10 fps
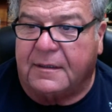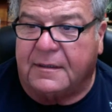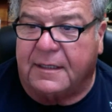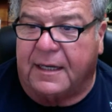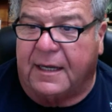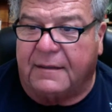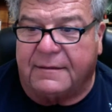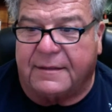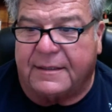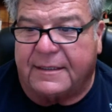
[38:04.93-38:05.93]
yeah, I don't
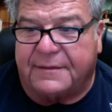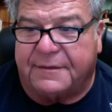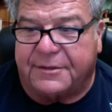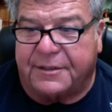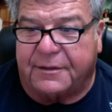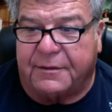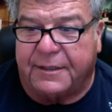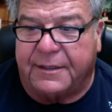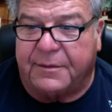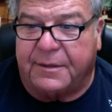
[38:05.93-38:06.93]
think these fish are going
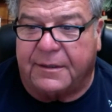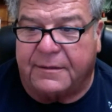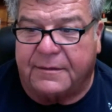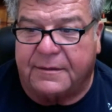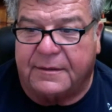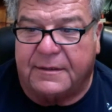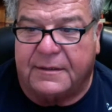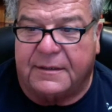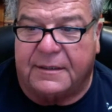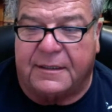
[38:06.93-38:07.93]
anywhere.
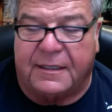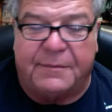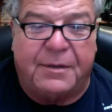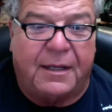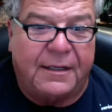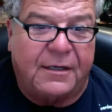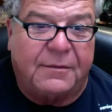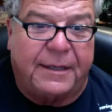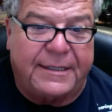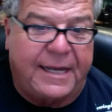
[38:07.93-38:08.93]
You know, they probably go
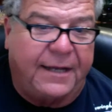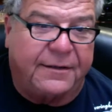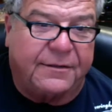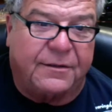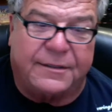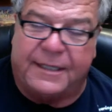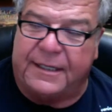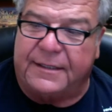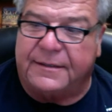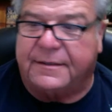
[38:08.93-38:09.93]
by Tanner,
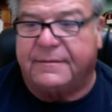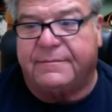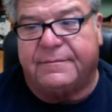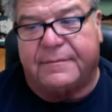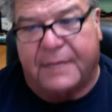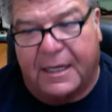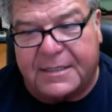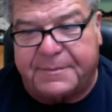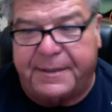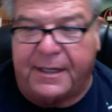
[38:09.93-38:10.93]
Cortez,
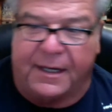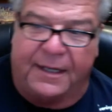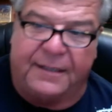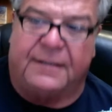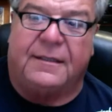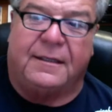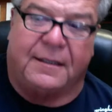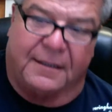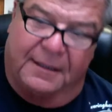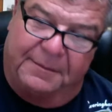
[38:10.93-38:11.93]
SBI,
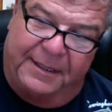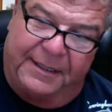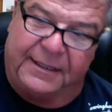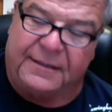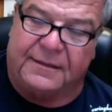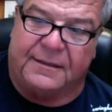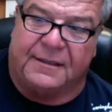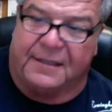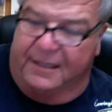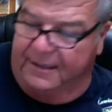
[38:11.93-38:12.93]
Clemente,
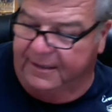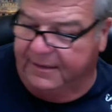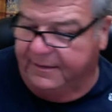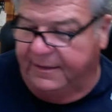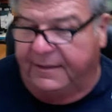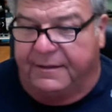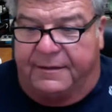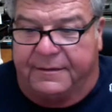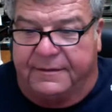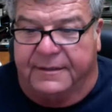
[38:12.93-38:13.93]
and then
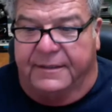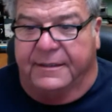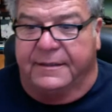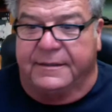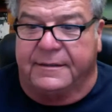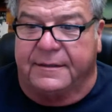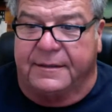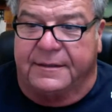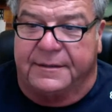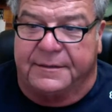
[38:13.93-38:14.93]
either
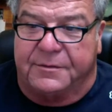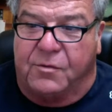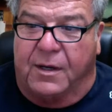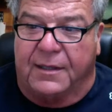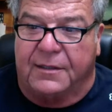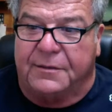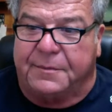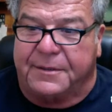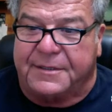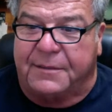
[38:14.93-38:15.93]
Guadalupe
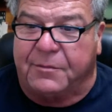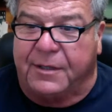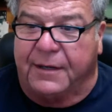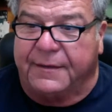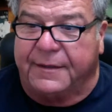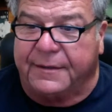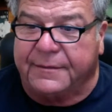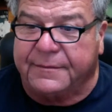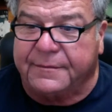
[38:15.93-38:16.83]
or somewhere out there.